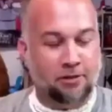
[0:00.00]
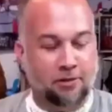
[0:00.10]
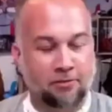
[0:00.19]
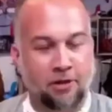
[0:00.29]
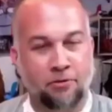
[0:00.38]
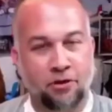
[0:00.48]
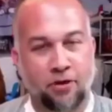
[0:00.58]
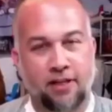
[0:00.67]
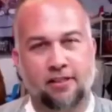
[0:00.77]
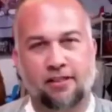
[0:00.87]
Sometimes you can
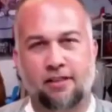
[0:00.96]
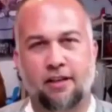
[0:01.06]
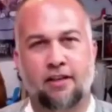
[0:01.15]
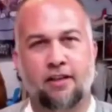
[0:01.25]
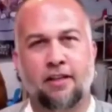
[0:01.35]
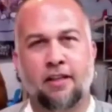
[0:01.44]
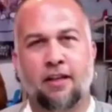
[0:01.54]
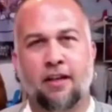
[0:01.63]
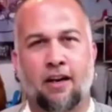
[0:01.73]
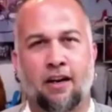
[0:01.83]
get stuck
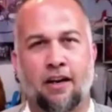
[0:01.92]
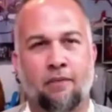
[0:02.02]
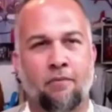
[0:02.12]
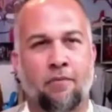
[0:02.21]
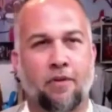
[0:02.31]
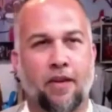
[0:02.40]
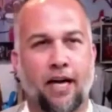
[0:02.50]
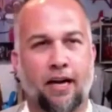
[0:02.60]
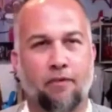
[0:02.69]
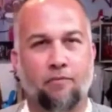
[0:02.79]
on
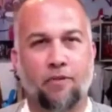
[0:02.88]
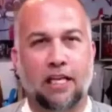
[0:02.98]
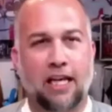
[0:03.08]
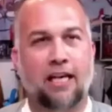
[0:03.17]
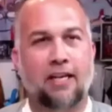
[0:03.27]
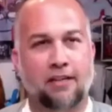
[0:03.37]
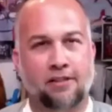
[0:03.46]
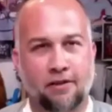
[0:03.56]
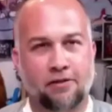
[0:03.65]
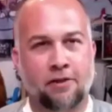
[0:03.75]
that likeness
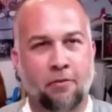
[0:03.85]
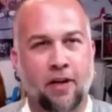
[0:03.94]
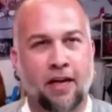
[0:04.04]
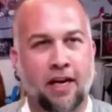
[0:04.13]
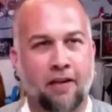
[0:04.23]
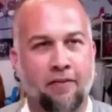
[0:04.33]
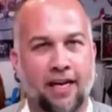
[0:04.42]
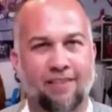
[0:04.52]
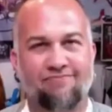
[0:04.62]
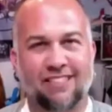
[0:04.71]
of something, and
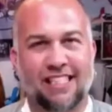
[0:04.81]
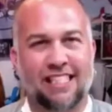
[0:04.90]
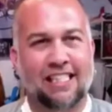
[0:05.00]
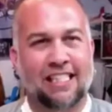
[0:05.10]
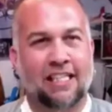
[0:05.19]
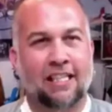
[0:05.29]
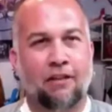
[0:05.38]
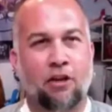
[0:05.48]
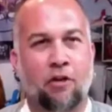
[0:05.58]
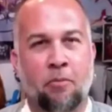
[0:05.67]
that,
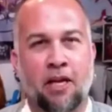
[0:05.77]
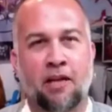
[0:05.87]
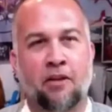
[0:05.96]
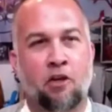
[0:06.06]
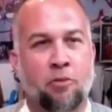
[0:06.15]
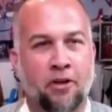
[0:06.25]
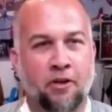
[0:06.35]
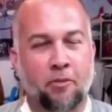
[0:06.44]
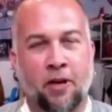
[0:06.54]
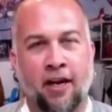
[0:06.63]
you know, the meaning that you put into
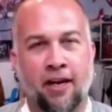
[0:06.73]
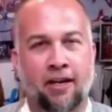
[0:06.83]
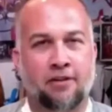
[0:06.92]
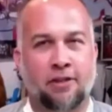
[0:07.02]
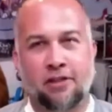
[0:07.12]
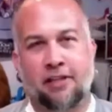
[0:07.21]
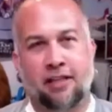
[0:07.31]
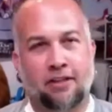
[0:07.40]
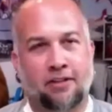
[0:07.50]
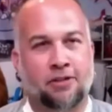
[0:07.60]
the painting, somebody's
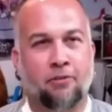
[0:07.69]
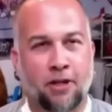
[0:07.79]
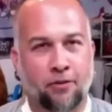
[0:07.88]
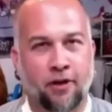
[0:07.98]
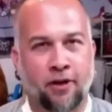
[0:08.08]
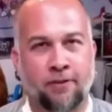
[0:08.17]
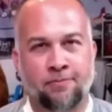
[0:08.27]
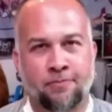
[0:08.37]
taking a little something different,